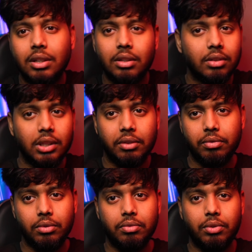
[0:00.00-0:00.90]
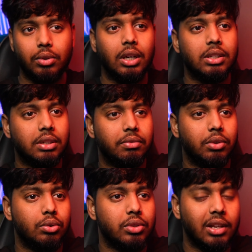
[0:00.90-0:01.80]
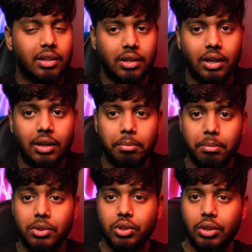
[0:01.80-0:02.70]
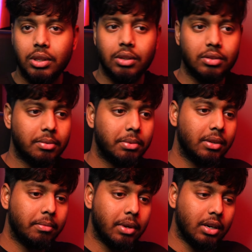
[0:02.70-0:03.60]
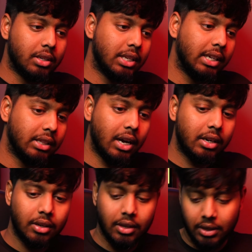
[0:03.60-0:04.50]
and if you guys have used like Midjourney or something like that,